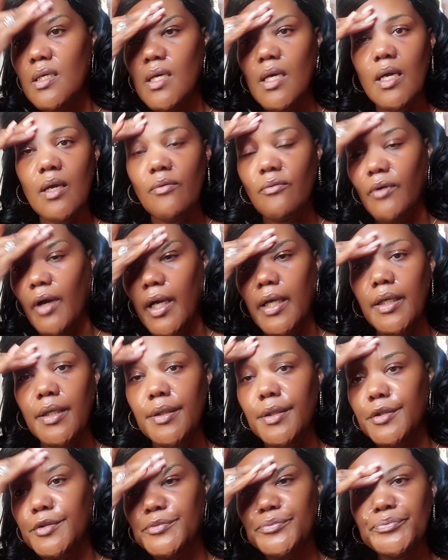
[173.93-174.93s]
And right
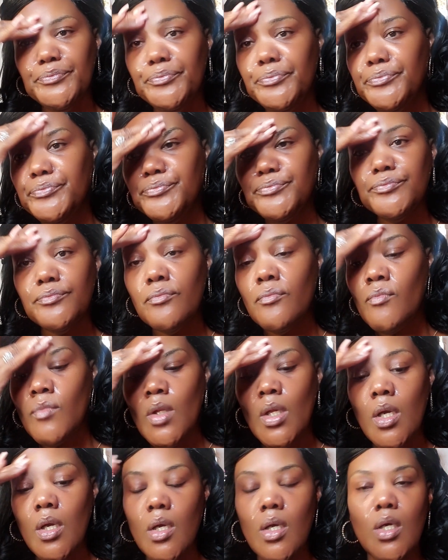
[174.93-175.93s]
here.
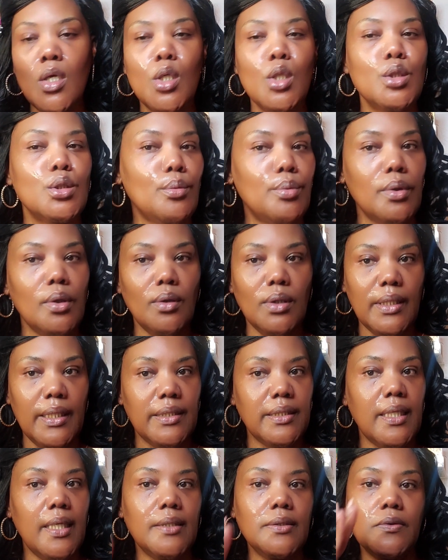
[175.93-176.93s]
So we're going to
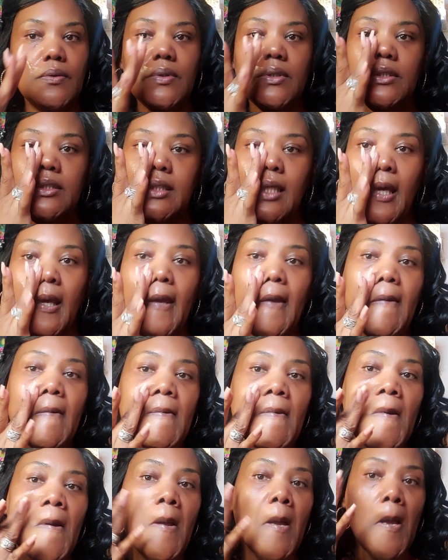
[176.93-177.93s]
let that do its thing
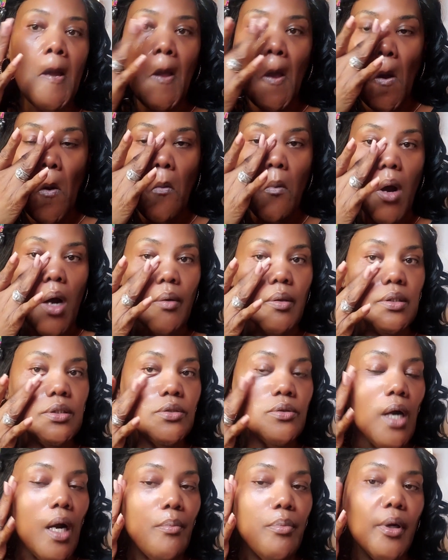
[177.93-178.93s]
while we
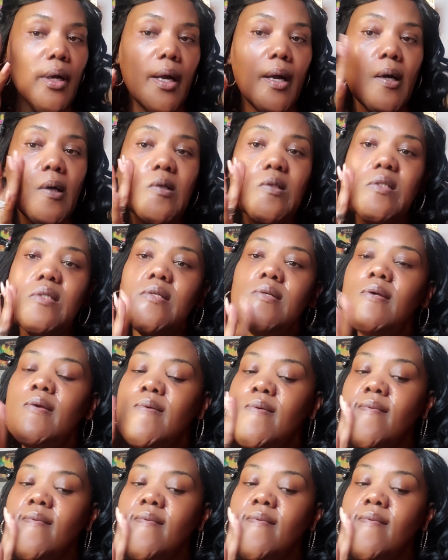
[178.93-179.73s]
do our brows.